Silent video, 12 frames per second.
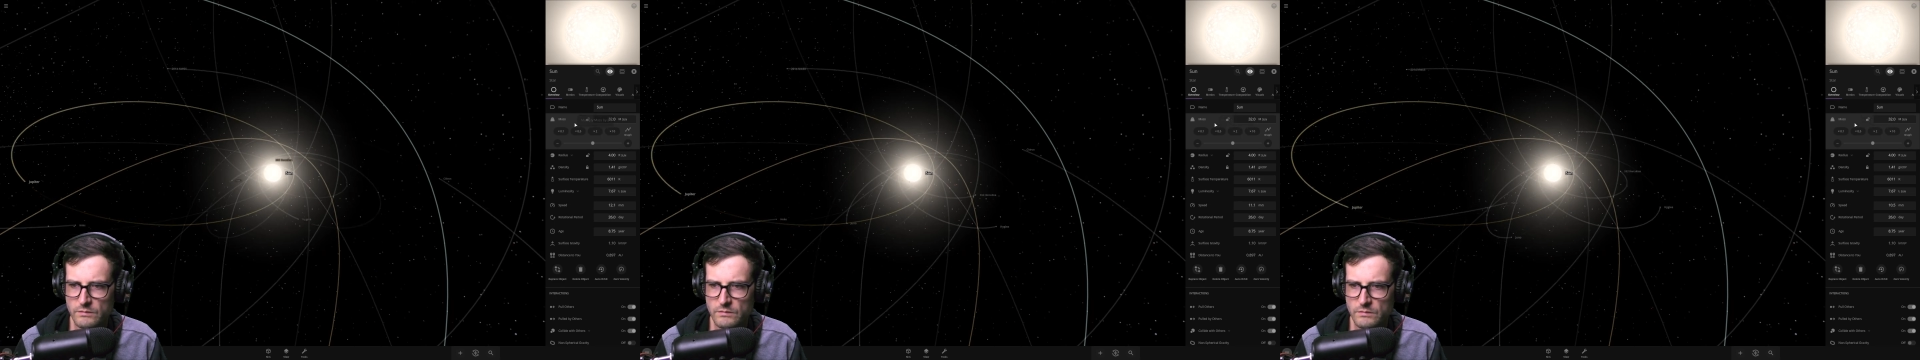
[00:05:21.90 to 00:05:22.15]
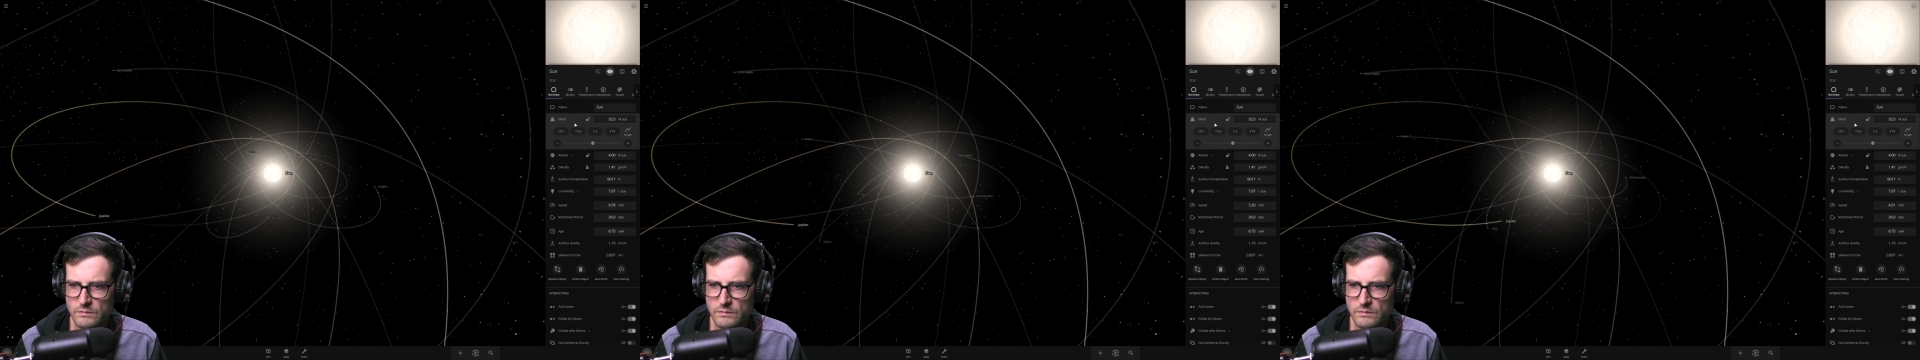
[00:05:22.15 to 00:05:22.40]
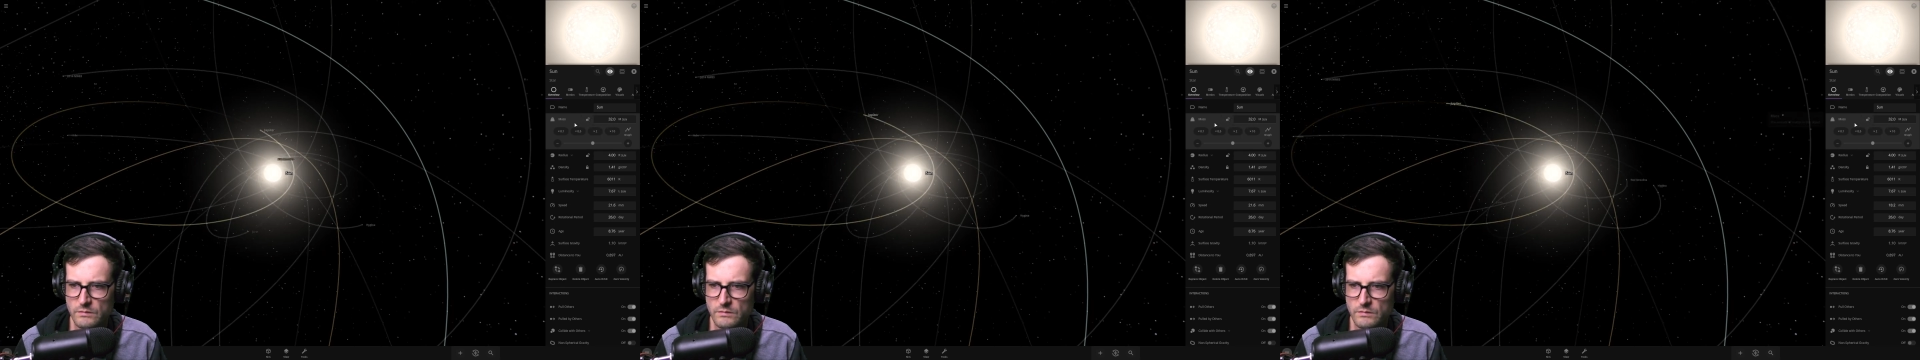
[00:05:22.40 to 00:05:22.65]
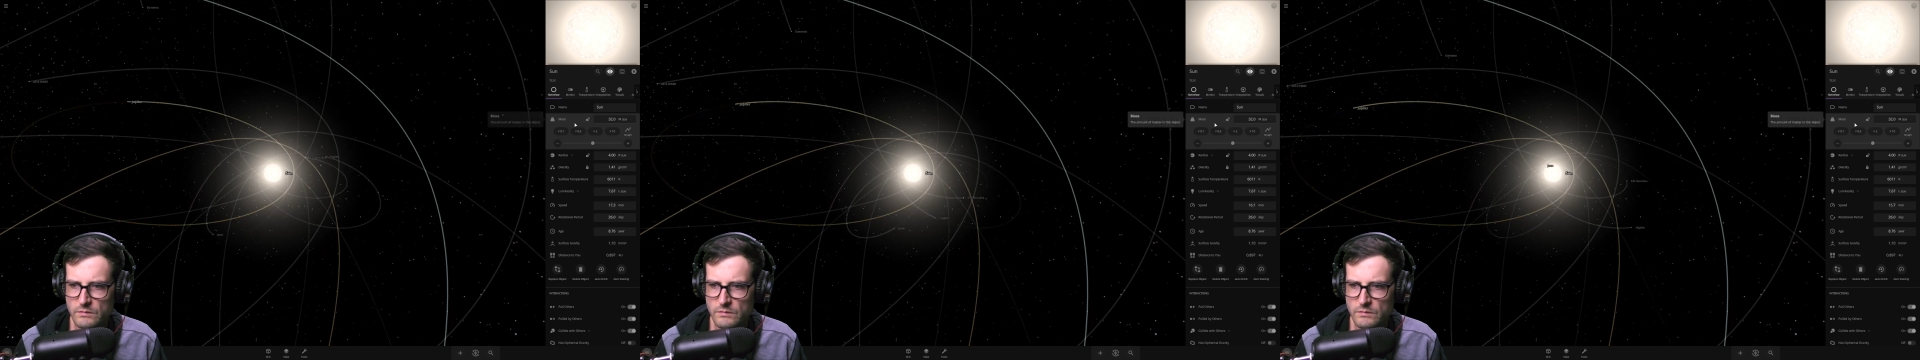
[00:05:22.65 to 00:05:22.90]

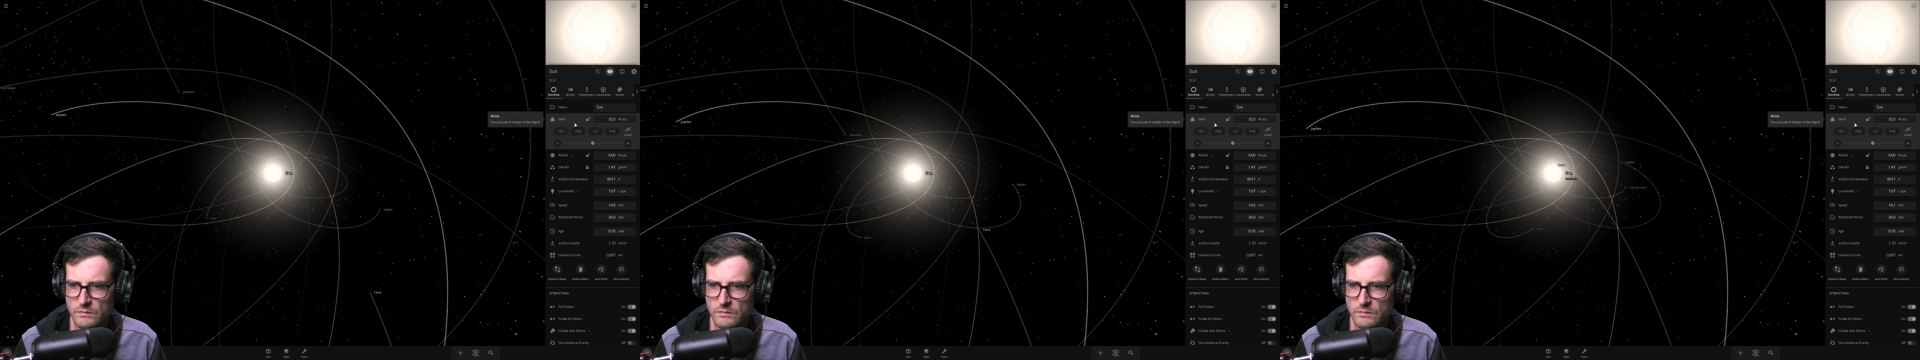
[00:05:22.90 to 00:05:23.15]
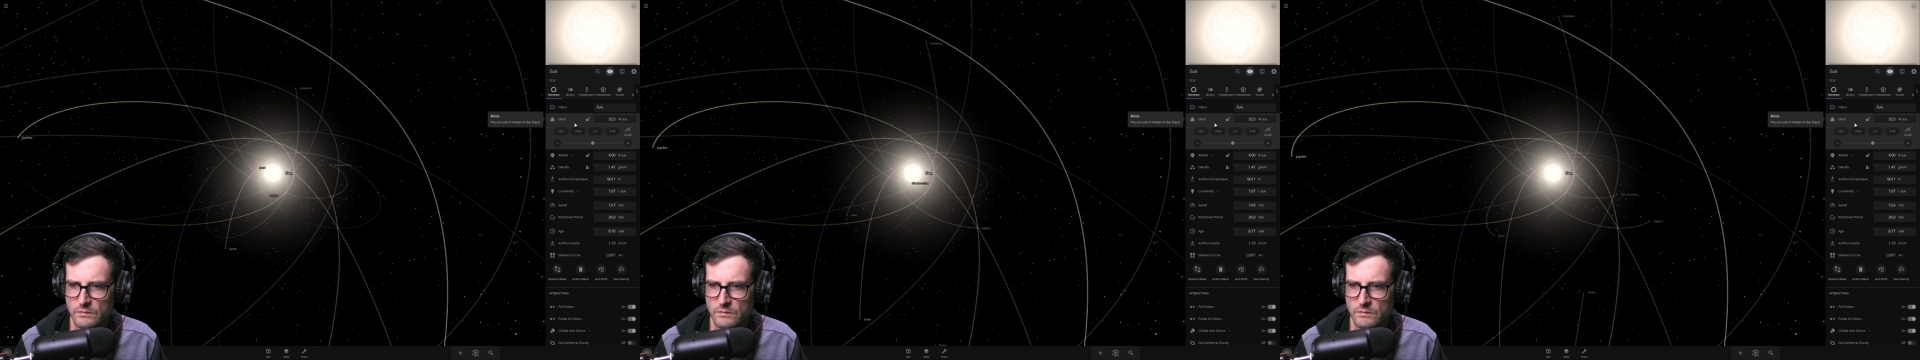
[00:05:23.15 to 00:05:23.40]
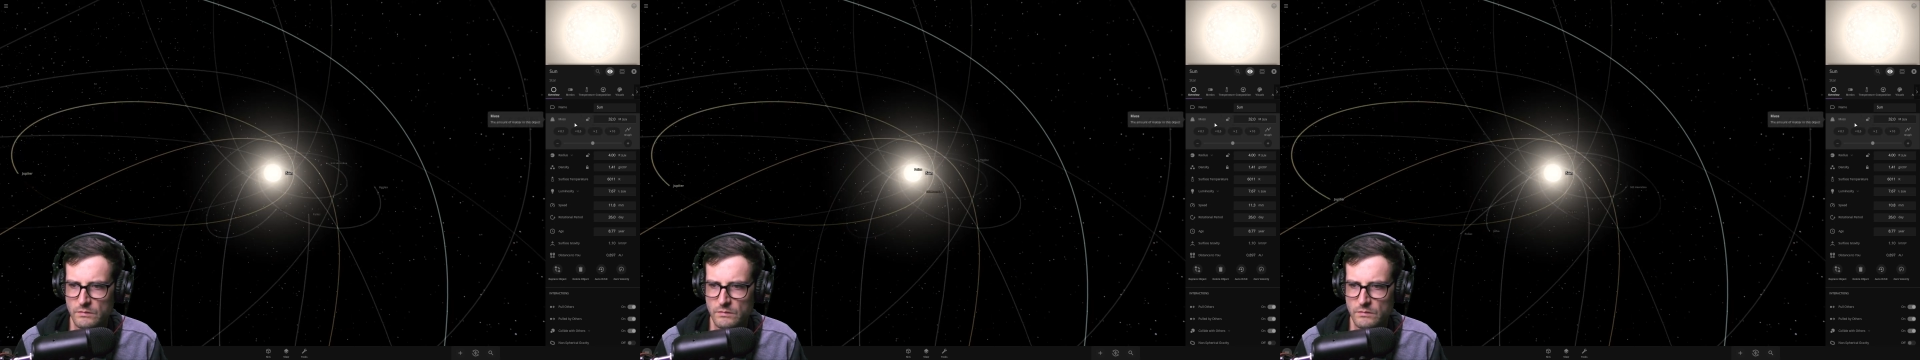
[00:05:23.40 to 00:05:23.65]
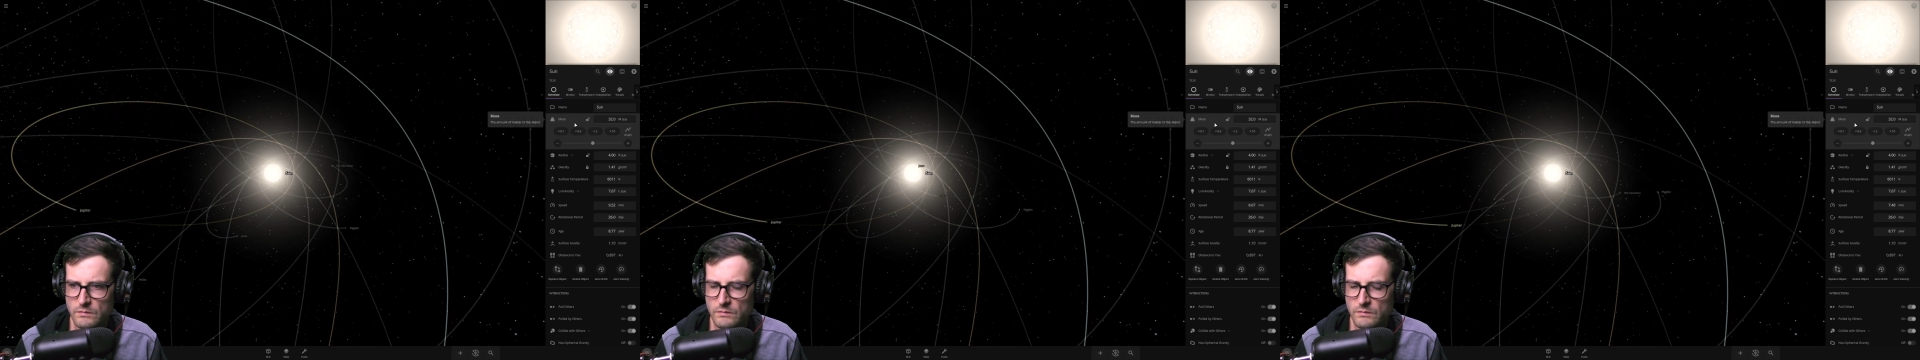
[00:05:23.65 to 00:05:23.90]

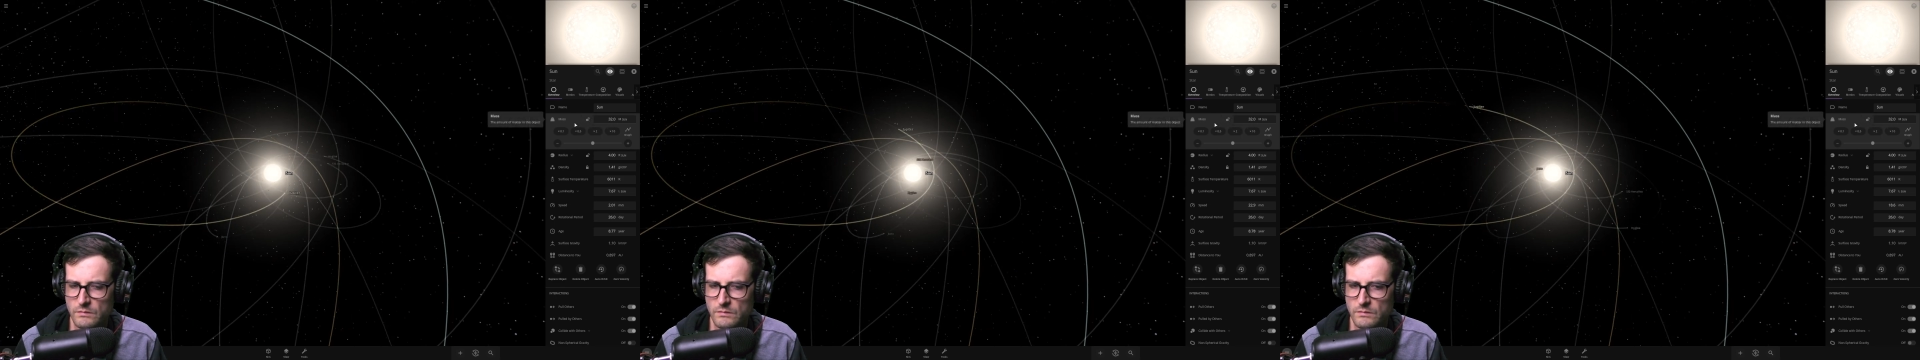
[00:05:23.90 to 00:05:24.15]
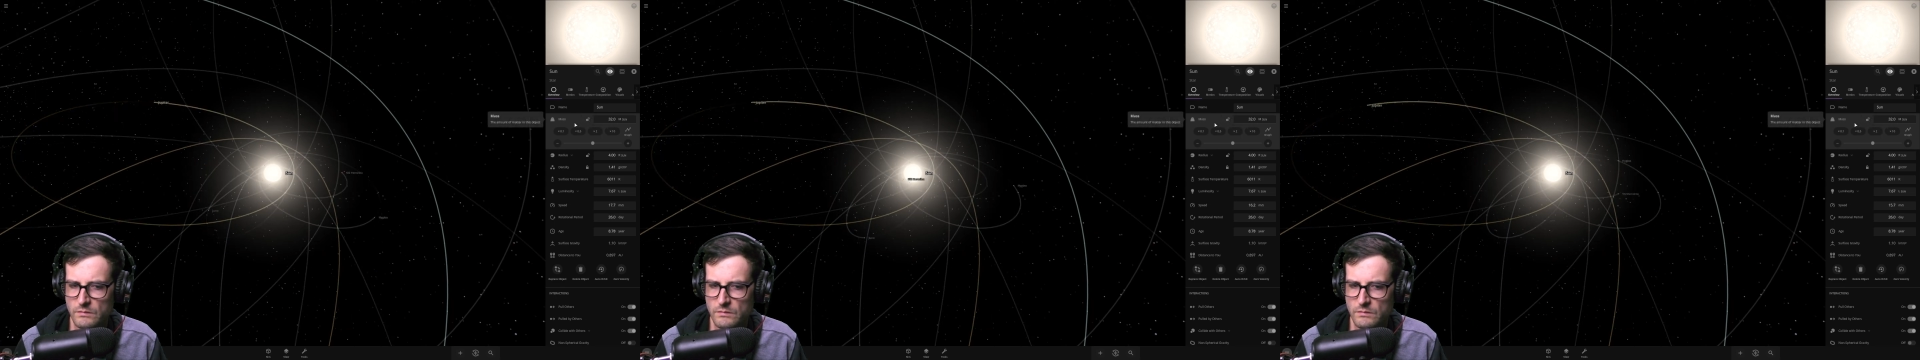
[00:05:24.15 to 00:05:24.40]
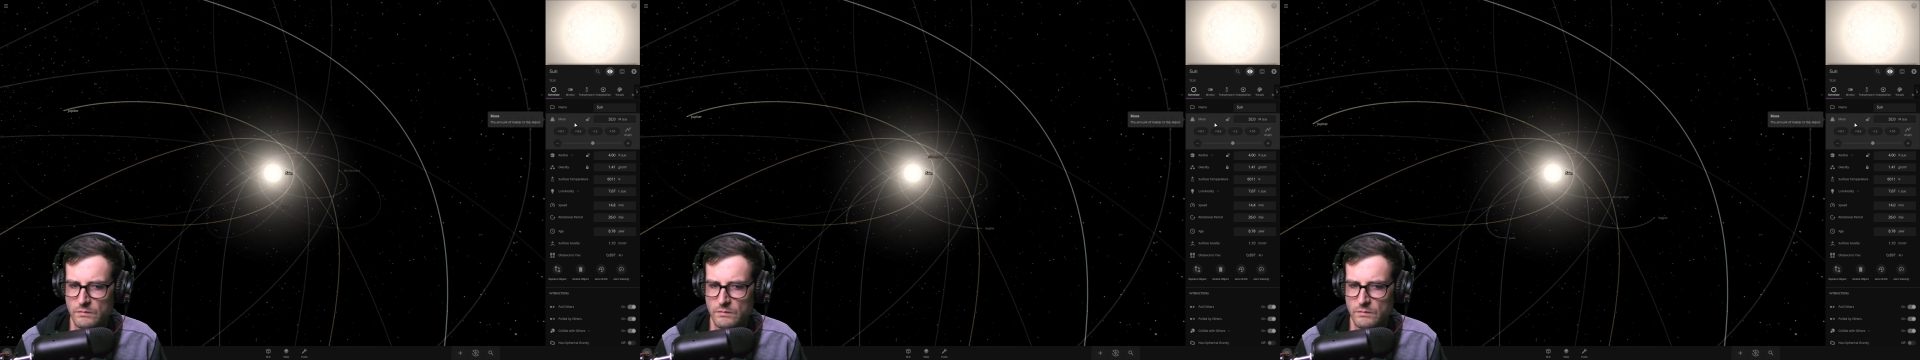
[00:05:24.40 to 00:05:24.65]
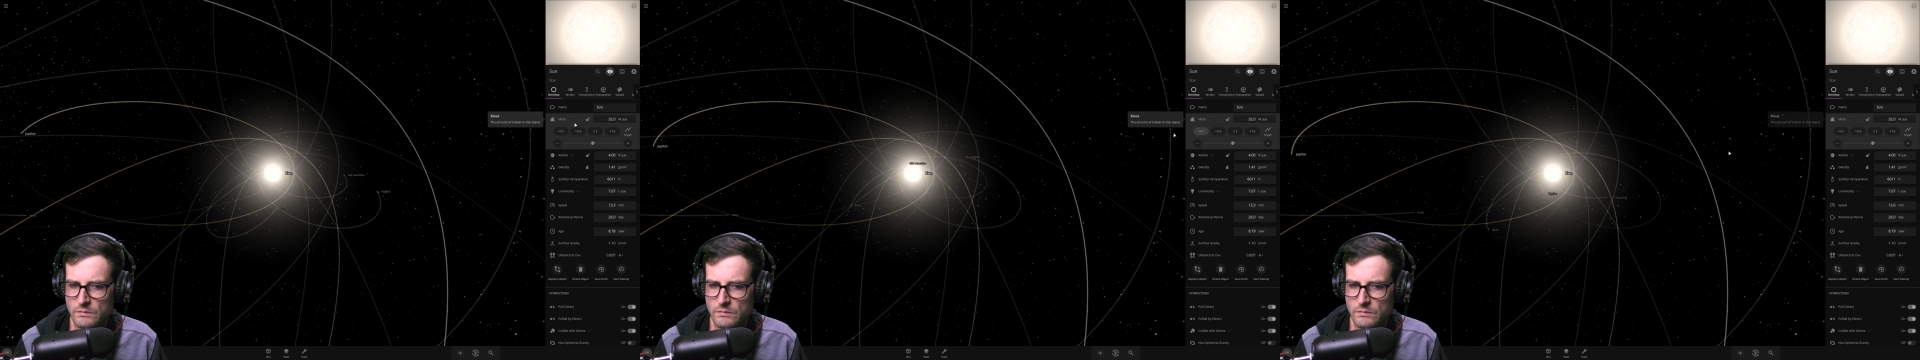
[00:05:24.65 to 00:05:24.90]
[no speech]